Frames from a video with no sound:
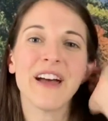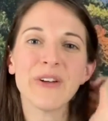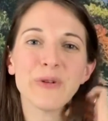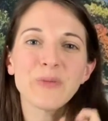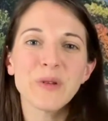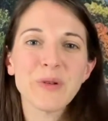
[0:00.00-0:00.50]
I
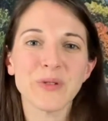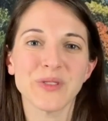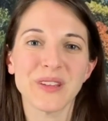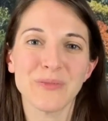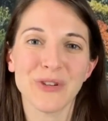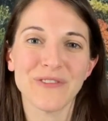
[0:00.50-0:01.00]
will be
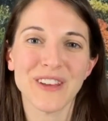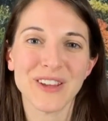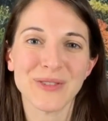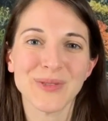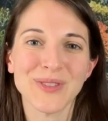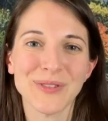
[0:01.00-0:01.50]
posting more
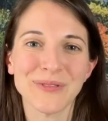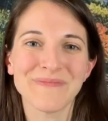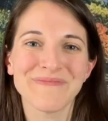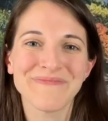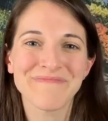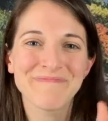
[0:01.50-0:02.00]
videos soon.
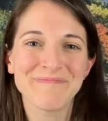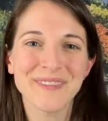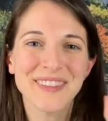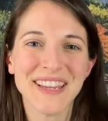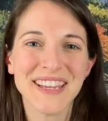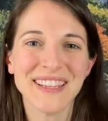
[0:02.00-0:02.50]

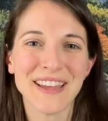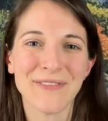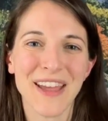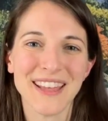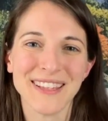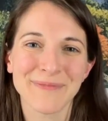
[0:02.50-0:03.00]
Stay safe,
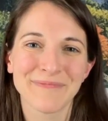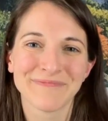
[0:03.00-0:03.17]
guys.